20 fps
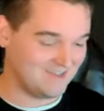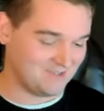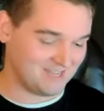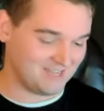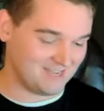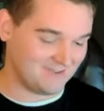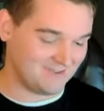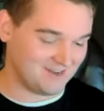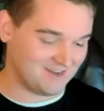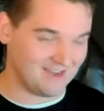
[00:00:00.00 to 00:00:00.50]

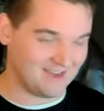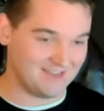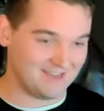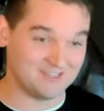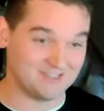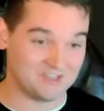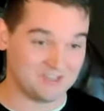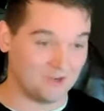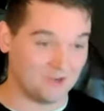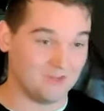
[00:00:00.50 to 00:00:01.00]
Even
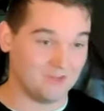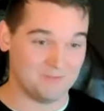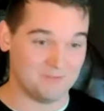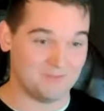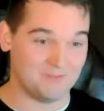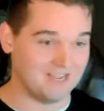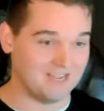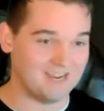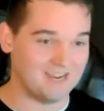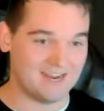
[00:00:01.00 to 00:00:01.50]
internally,
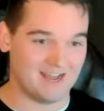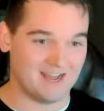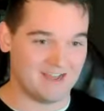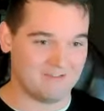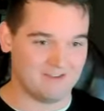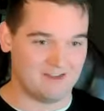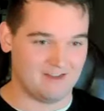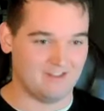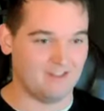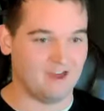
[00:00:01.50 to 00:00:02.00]
Blake and I
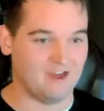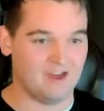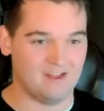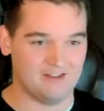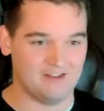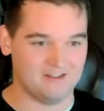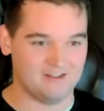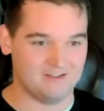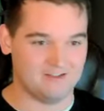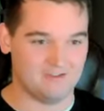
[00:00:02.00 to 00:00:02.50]
have had a
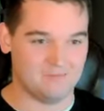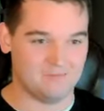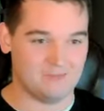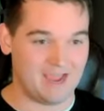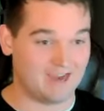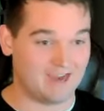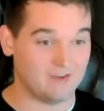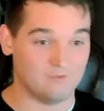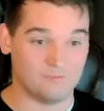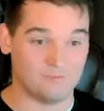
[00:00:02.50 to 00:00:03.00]
lot of
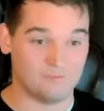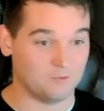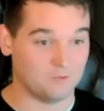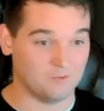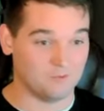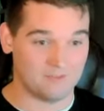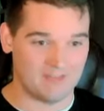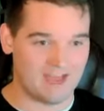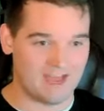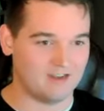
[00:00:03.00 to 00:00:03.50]
back and forth
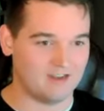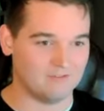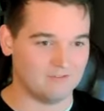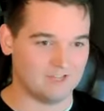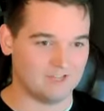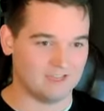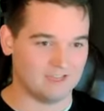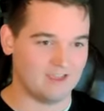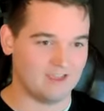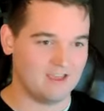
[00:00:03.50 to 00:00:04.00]
with that of
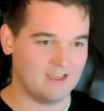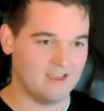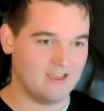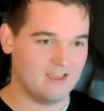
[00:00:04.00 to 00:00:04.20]
like,